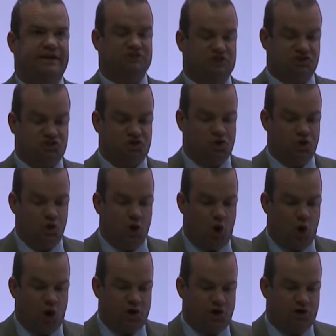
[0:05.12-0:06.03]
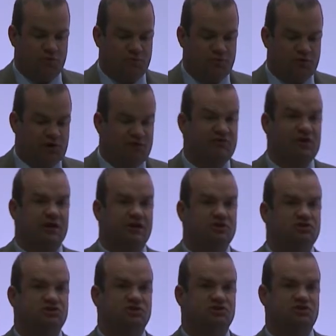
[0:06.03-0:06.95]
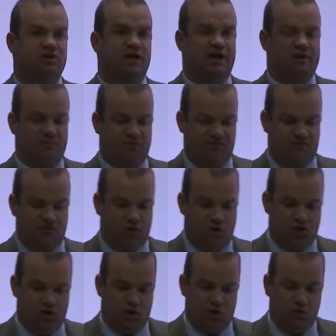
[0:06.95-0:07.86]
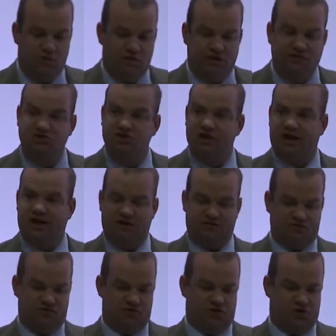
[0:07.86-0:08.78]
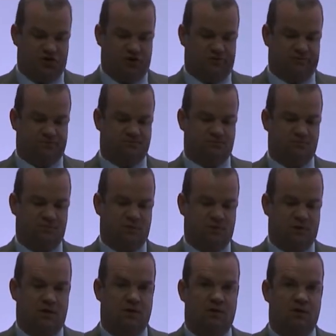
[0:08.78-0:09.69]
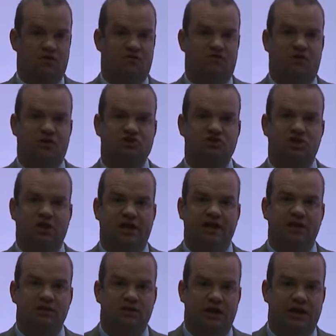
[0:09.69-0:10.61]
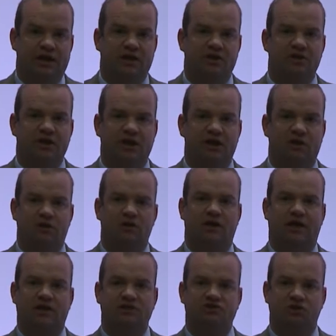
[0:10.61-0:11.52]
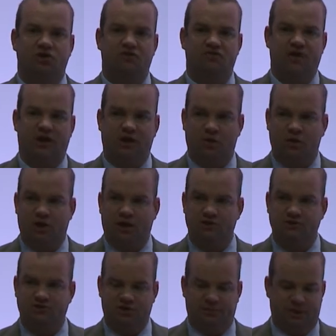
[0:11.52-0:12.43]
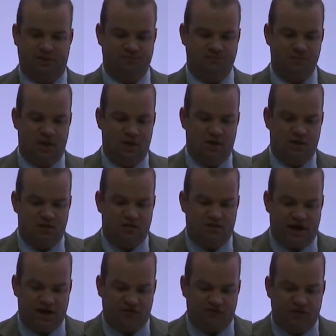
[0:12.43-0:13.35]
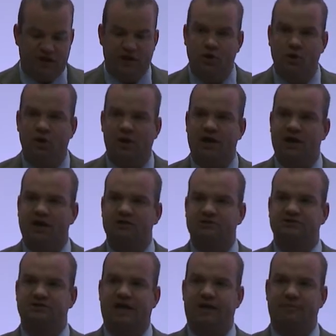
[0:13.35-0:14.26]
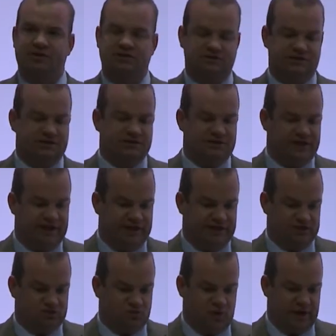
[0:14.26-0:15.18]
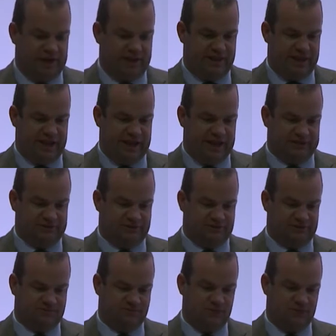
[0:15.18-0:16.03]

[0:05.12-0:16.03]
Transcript: is a true honour and privilege to stand before you this afternoon. Firstly, like Neil as your fellow countryman, thankfully our Alex Salmon didn't get his way in the end.